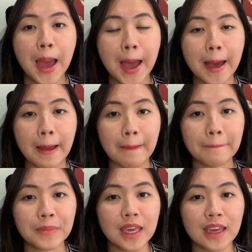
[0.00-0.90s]

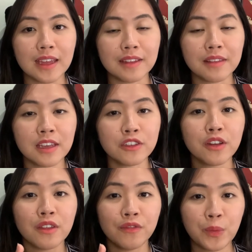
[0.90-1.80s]
And these
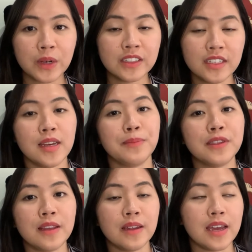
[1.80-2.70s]
are the 4 steps
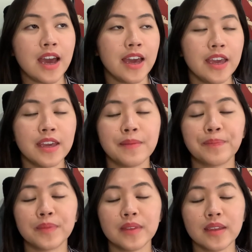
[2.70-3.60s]
that I
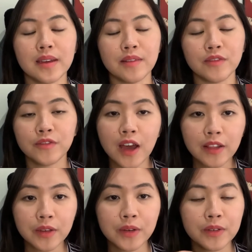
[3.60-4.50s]

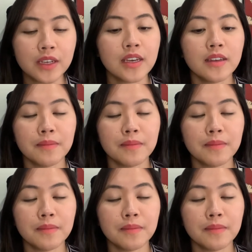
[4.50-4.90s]
followed,